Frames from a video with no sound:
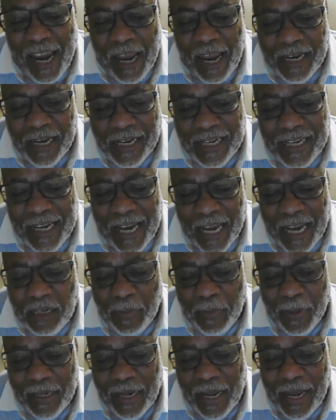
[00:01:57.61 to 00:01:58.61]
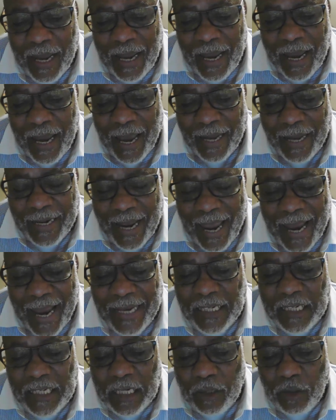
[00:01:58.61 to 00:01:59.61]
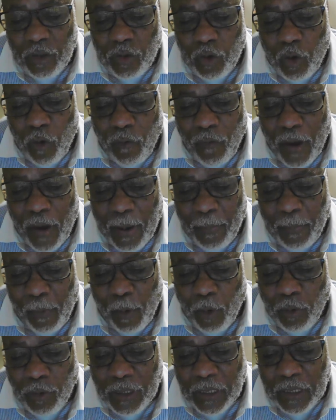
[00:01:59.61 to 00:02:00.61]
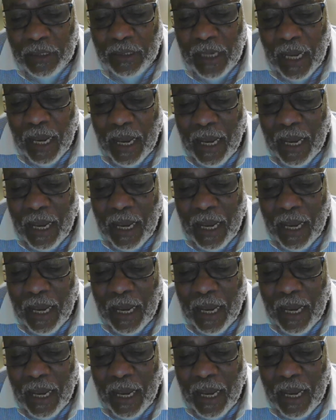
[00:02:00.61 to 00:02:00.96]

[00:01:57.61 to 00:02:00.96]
engagement and exit survey purchase